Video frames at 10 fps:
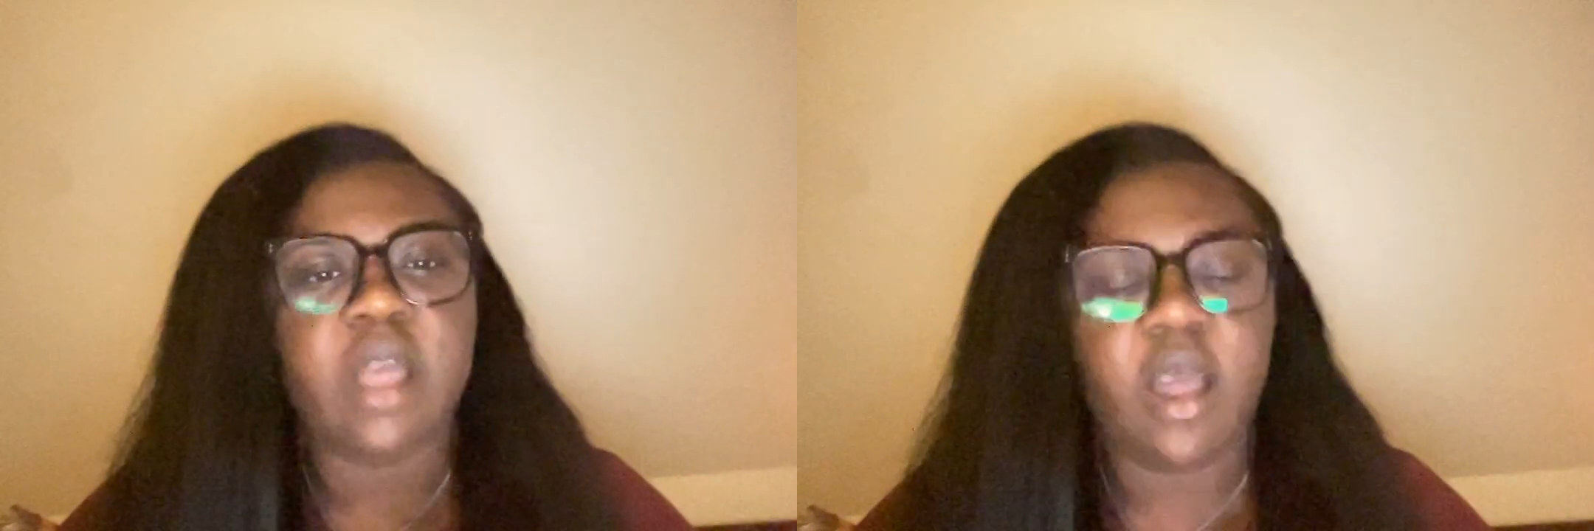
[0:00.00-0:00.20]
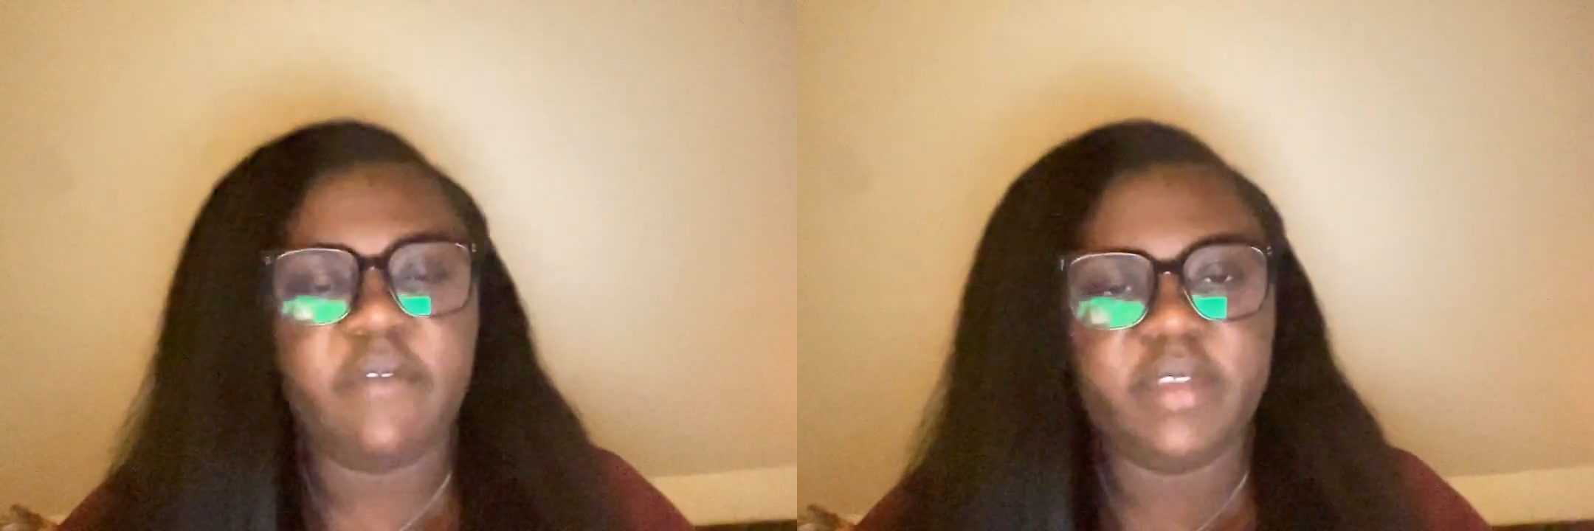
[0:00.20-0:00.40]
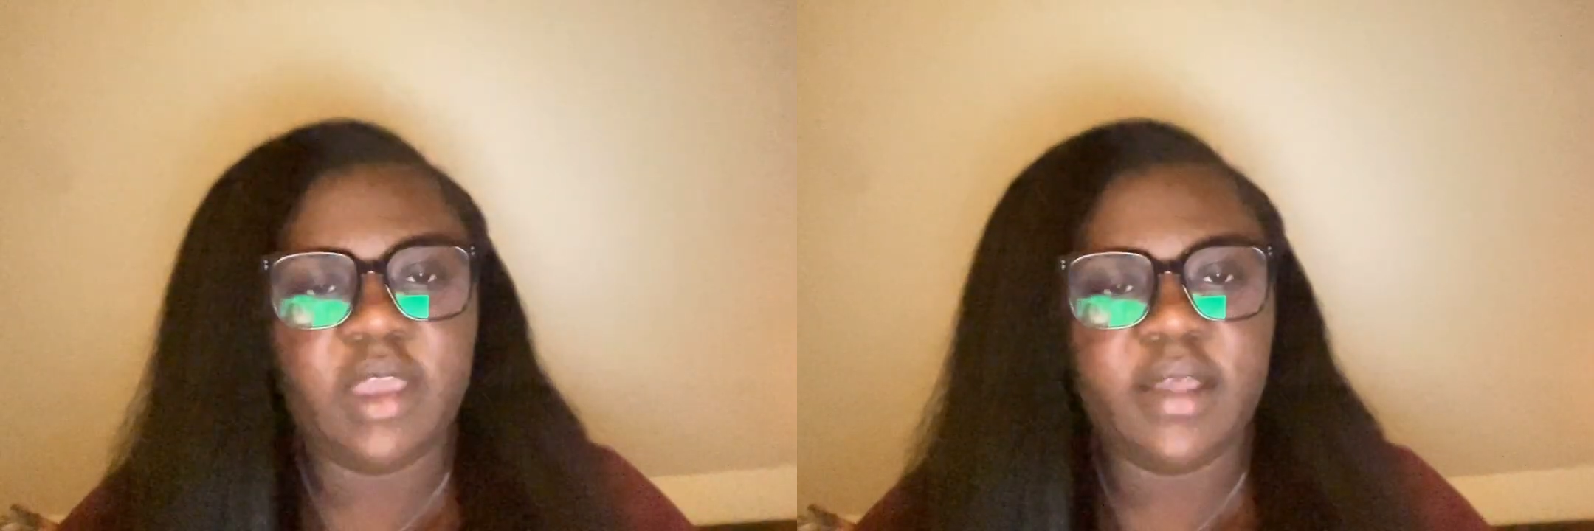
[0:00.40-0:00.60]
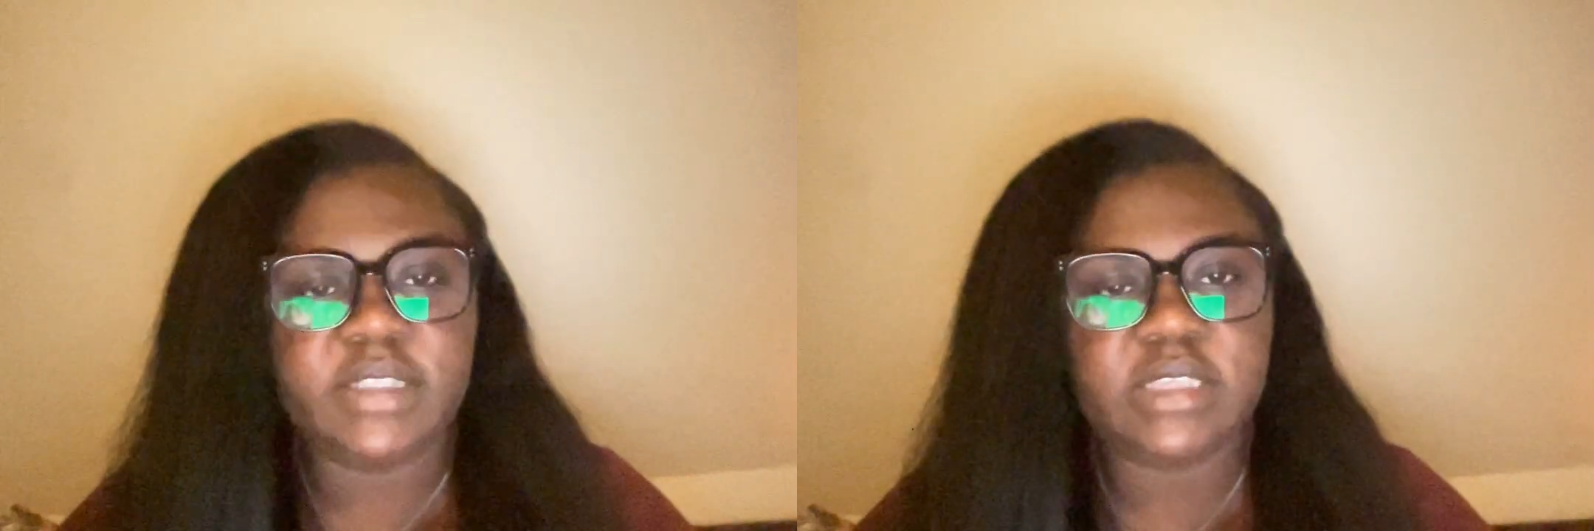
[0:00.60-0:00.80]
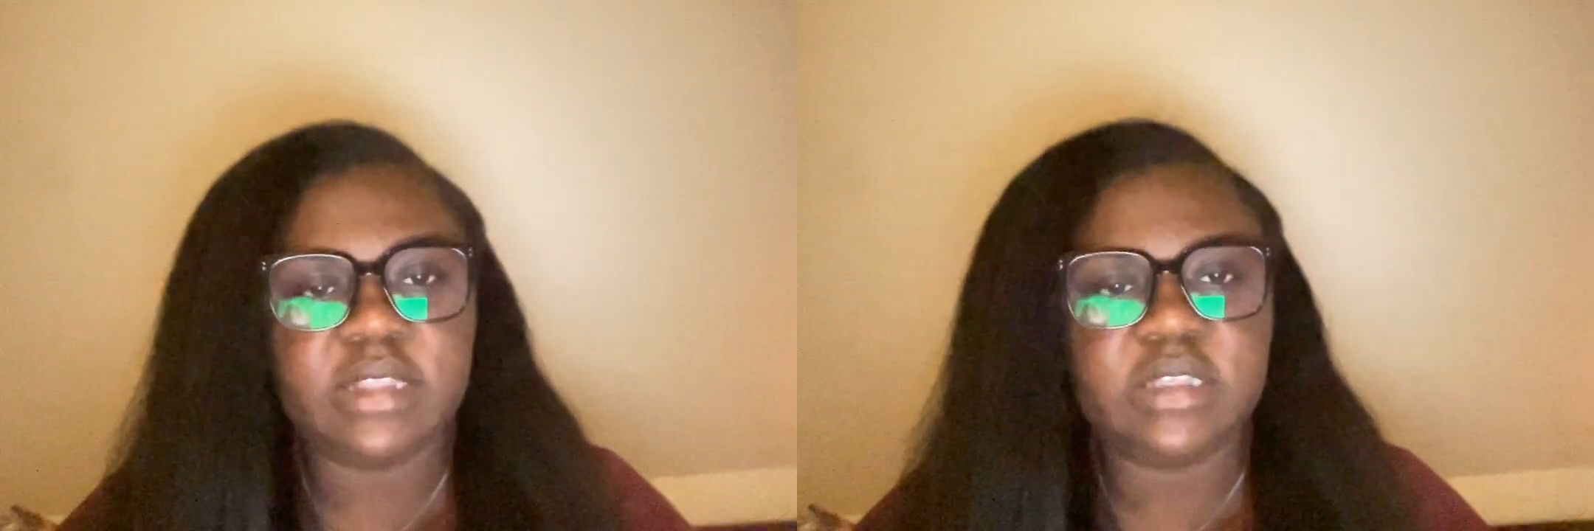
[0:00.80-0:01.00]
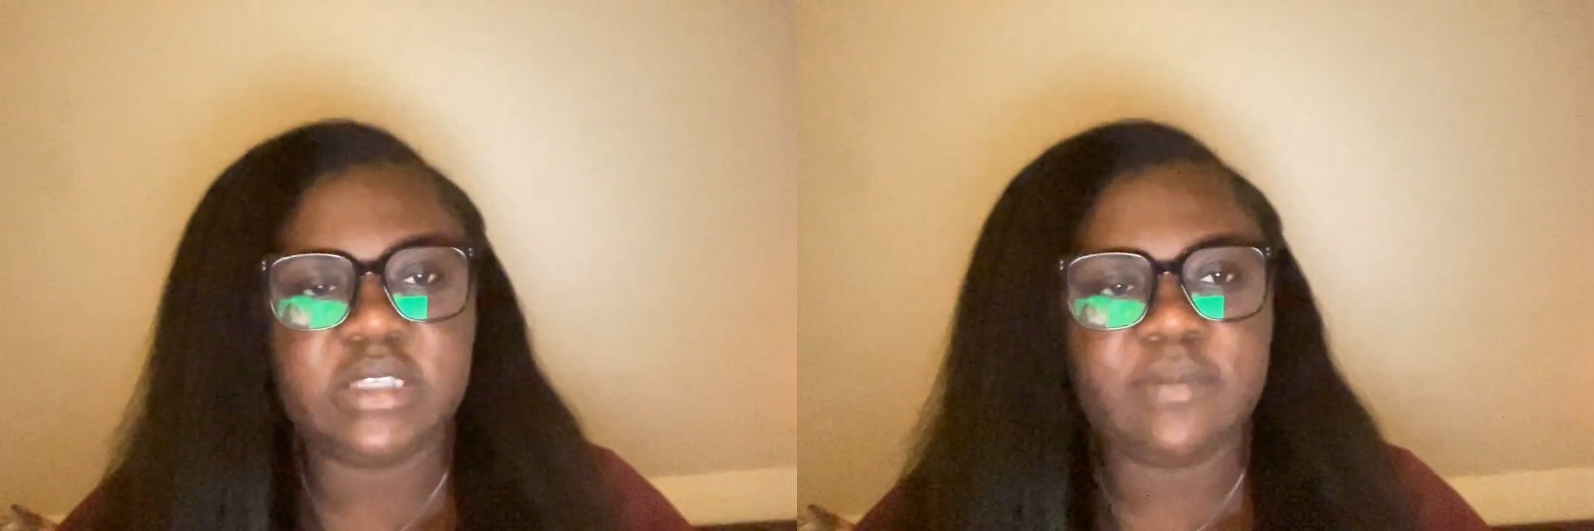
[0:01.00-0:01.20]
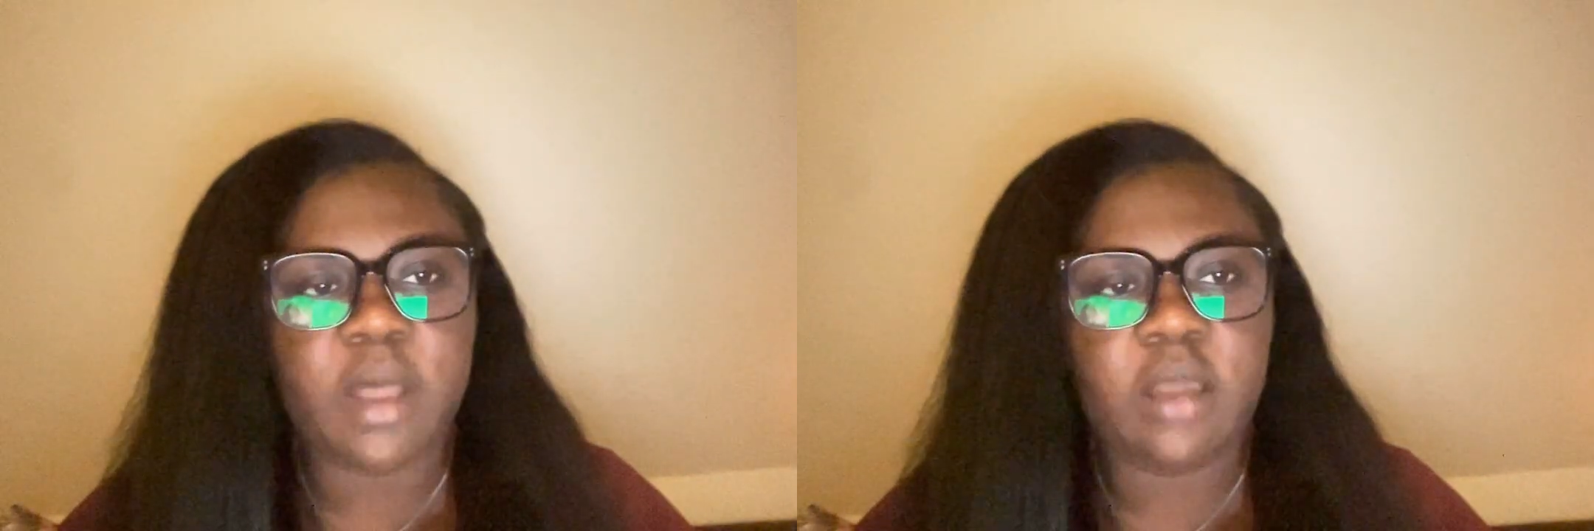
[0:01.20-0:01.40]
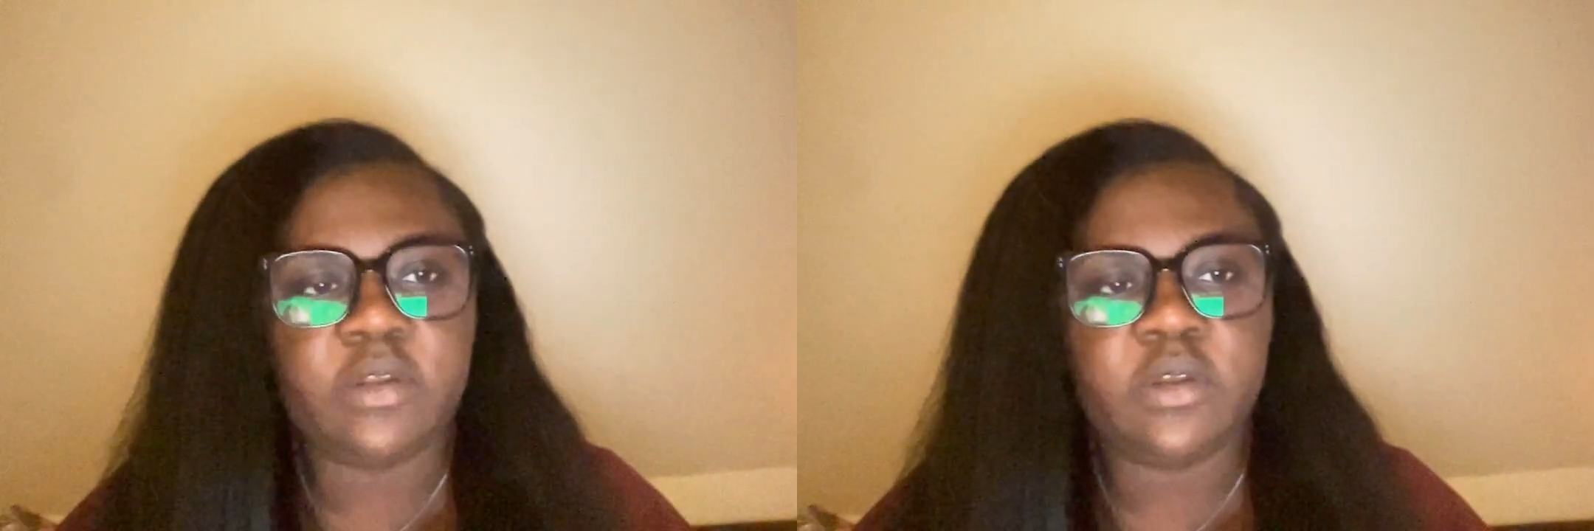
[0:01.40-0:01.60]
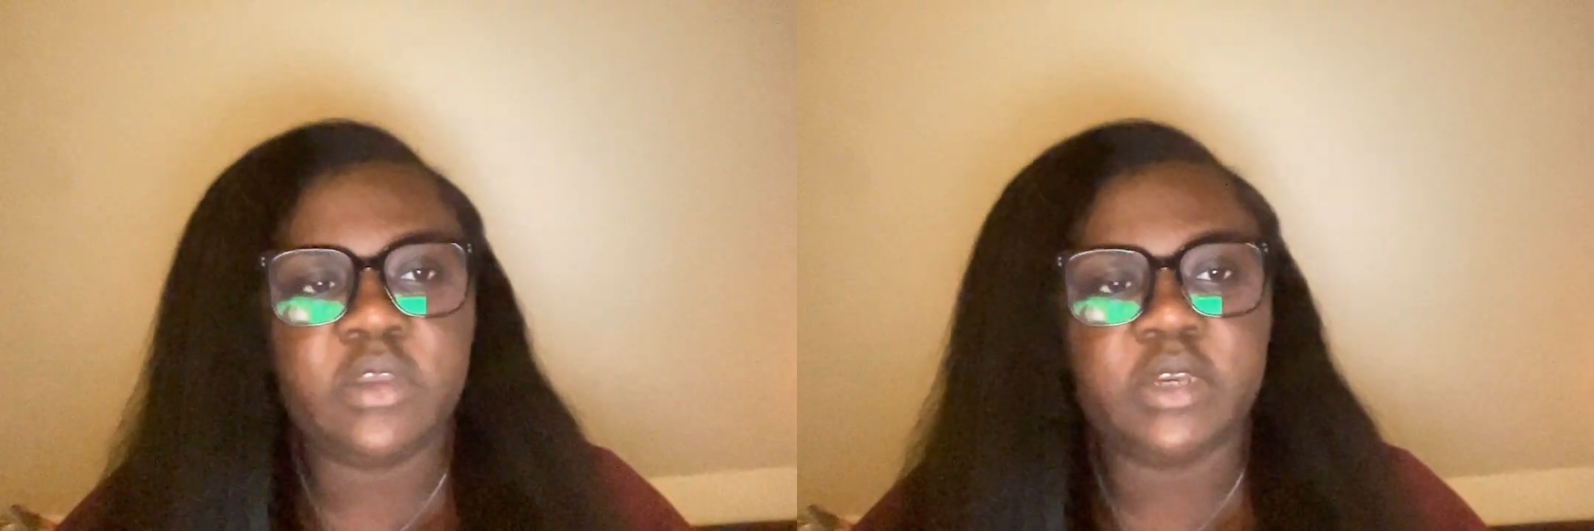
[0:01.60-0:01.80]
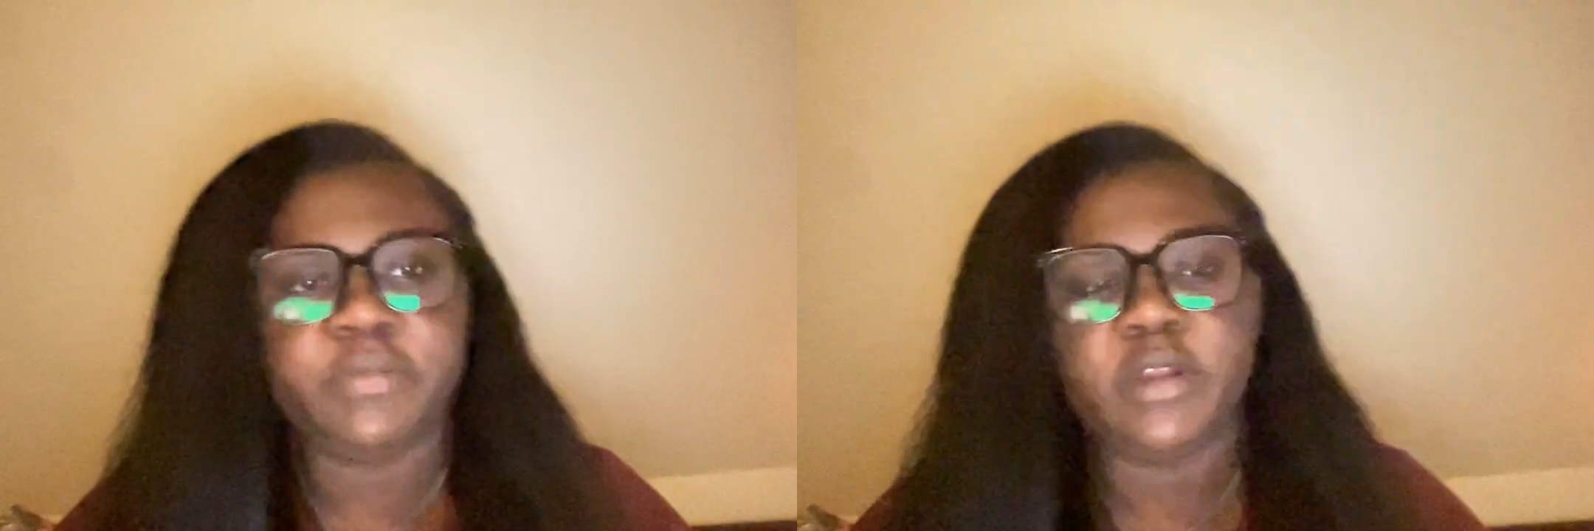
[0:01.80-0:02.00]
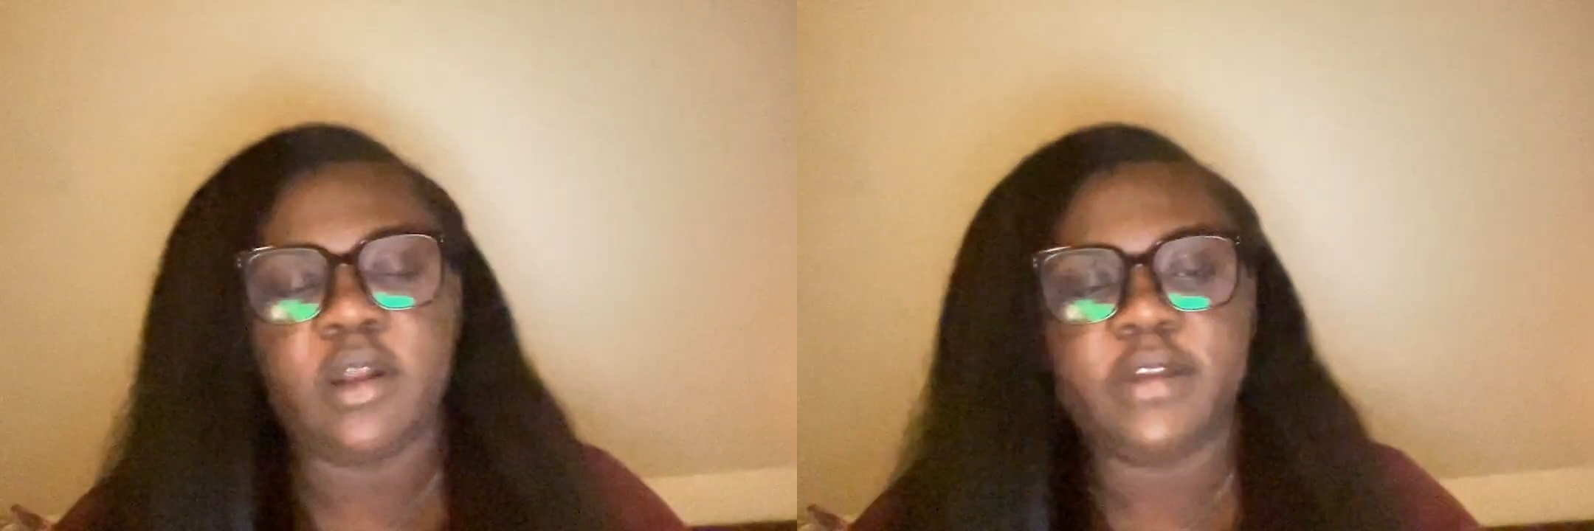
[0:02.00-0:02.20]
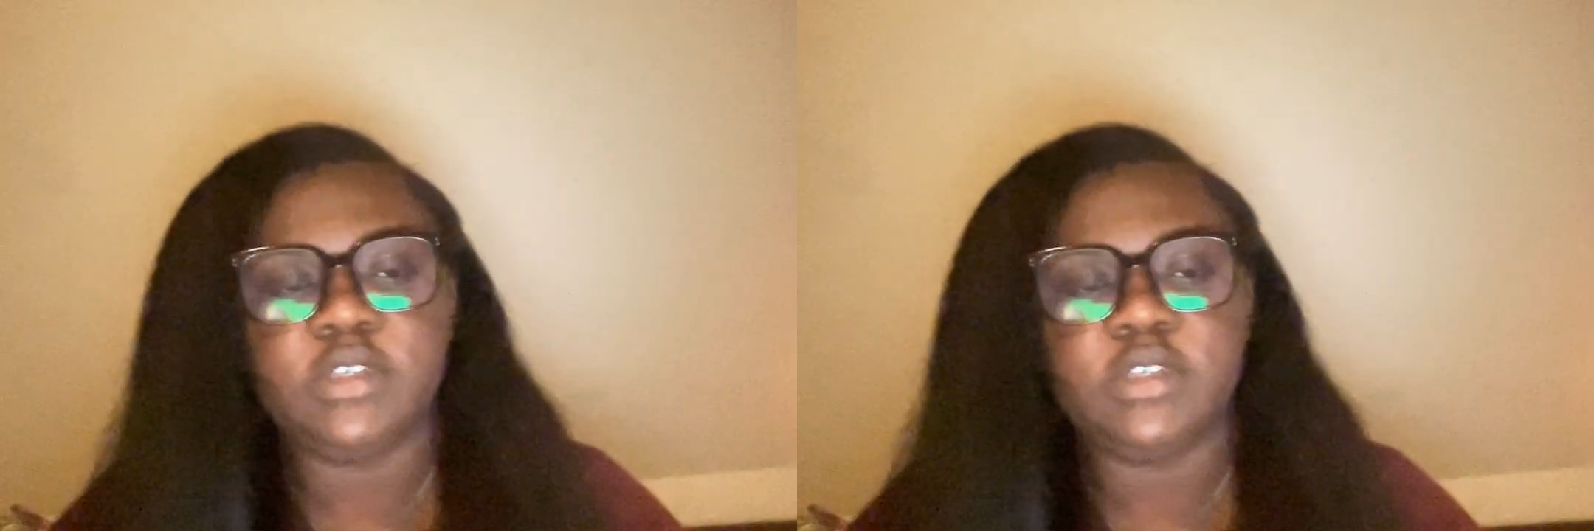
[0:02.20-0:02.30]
caveats in this model in regard